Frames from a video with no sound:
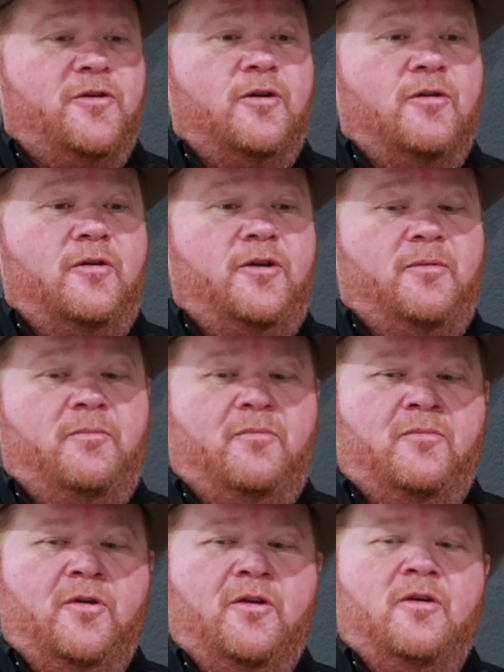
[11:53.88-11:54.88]
Material
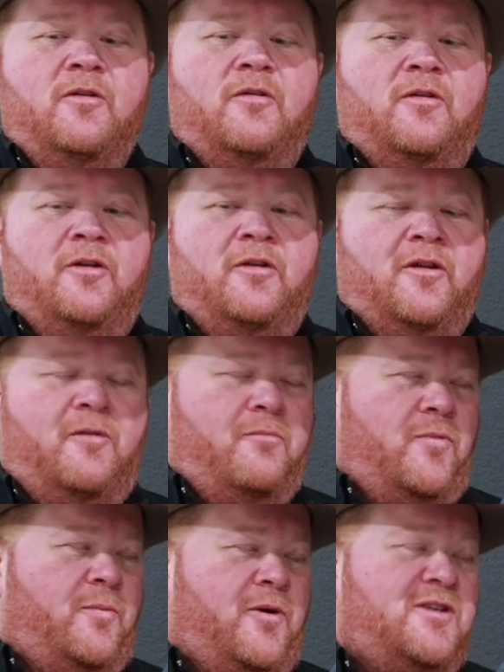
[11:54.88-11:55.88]
and then
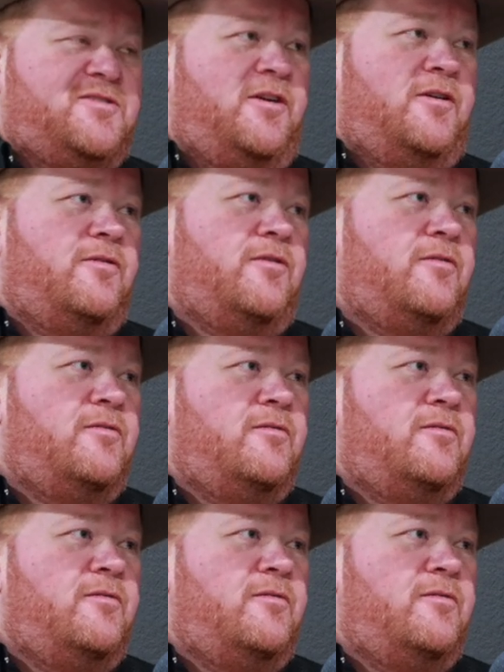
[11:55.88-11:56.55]
the price gouging.